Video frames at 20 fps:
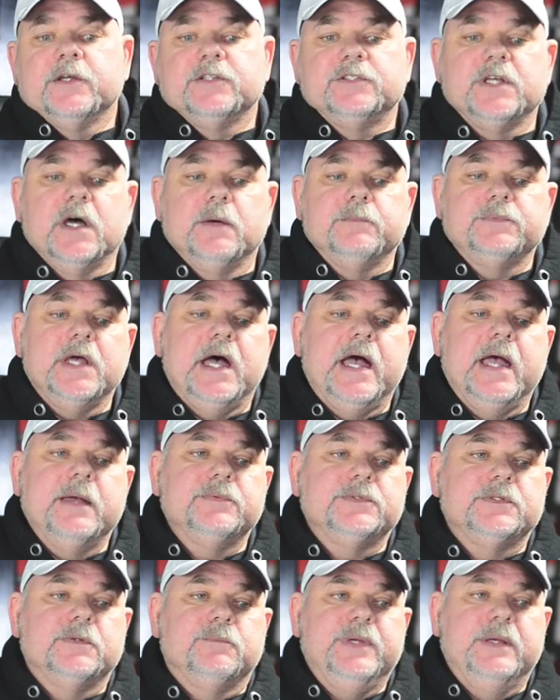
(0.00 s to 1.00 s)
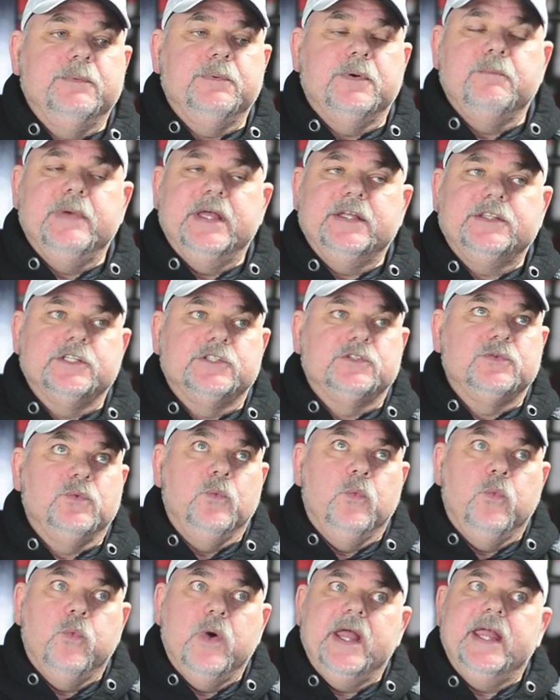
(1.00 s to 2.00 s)
Sometimes people make this
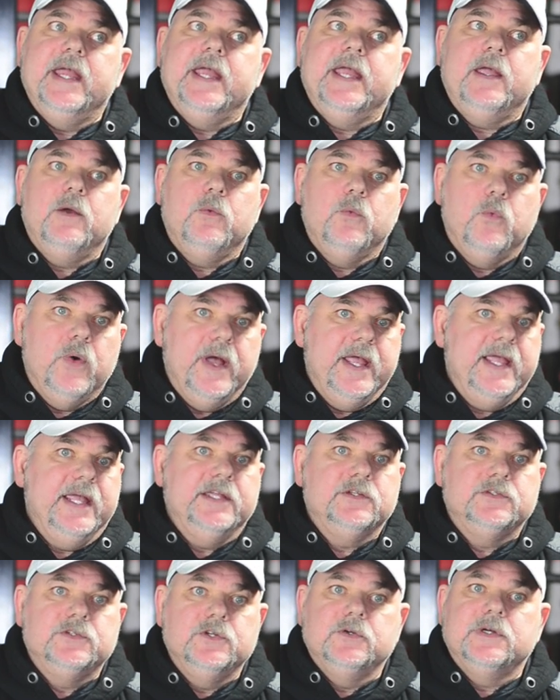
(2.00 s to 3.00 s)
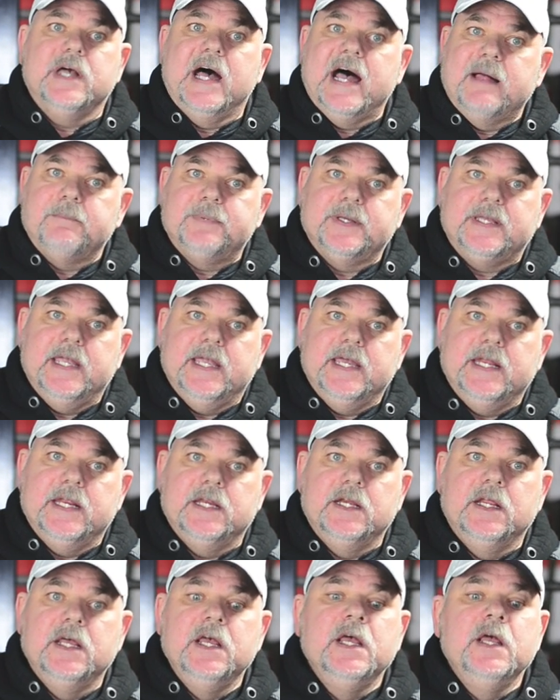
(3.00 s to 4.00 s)
way, way too
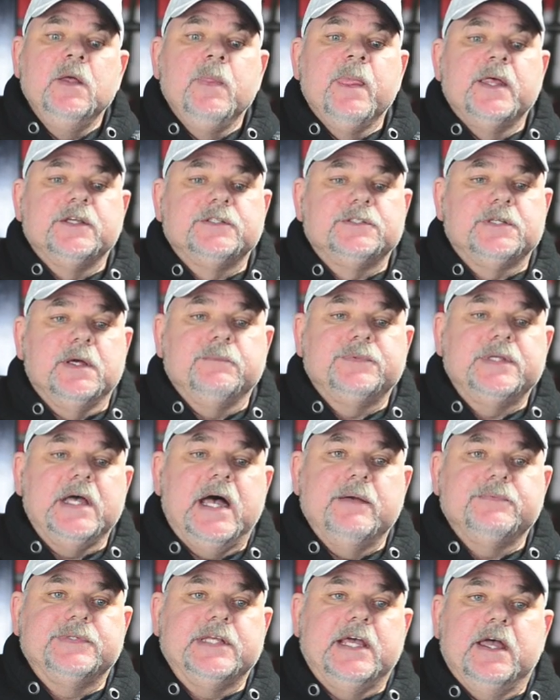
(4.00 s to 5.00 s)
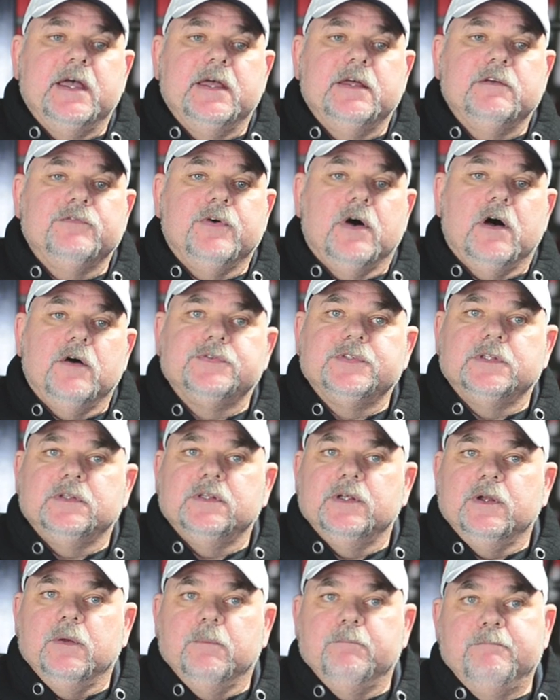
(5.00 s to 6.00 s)
complicated. Sometimes that involves a
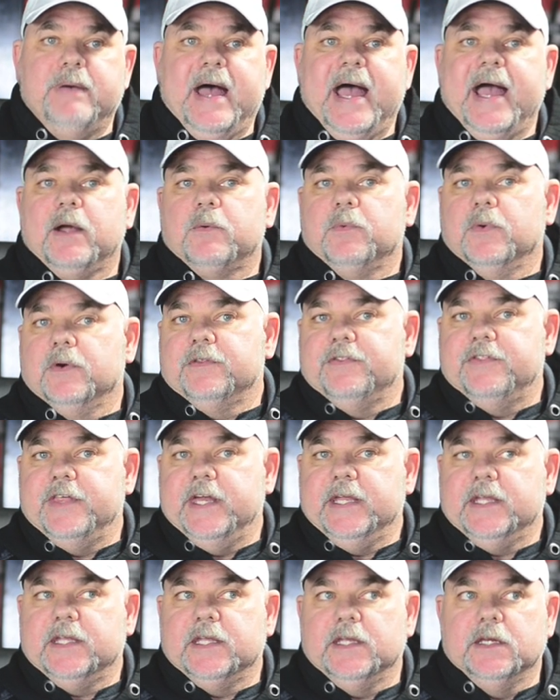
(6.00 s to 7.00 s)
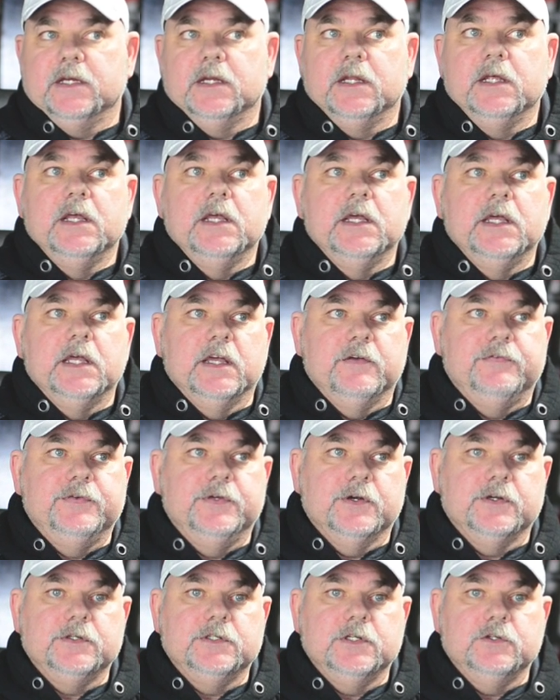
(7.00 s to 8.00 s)
little backward thinking.
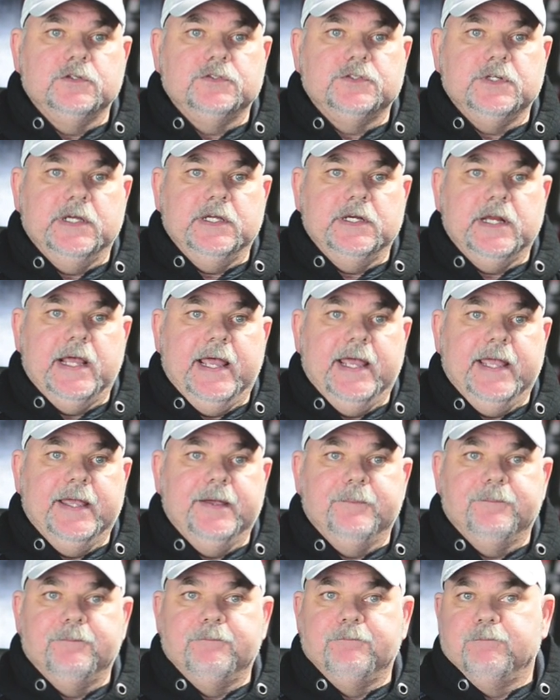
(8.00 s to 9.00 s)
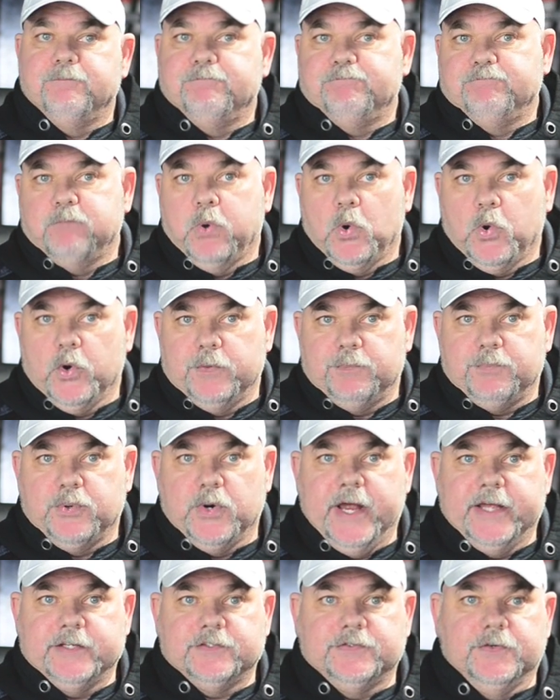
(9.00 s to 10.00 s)
If you're using a board
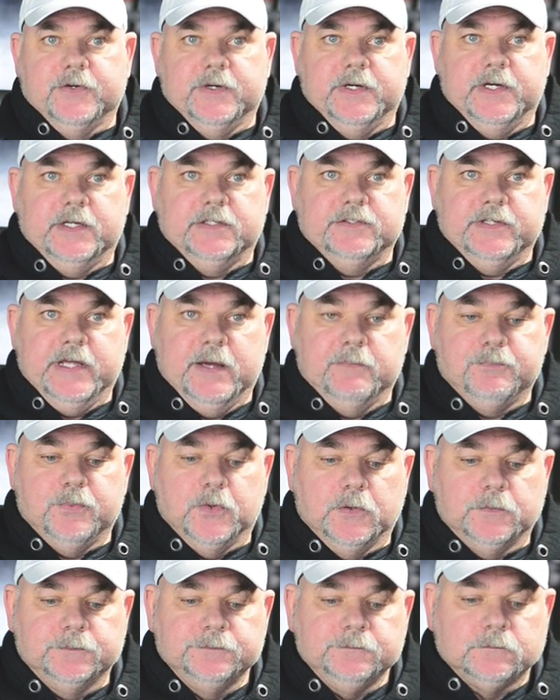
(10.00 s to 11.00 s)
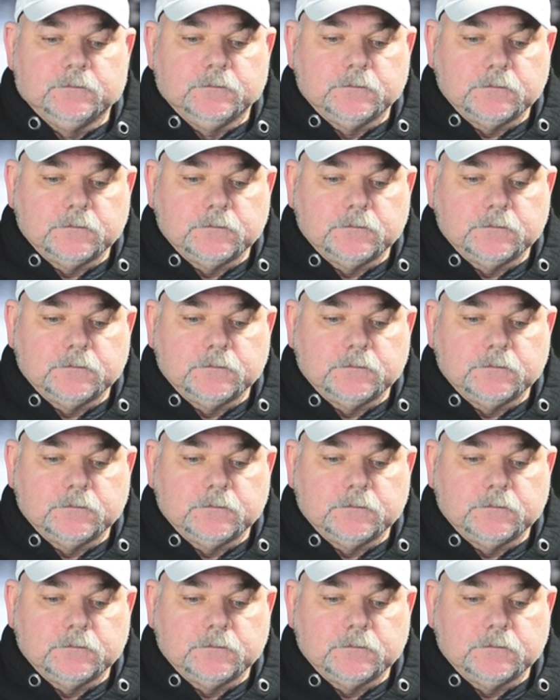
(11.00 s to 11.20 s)
press, for an example,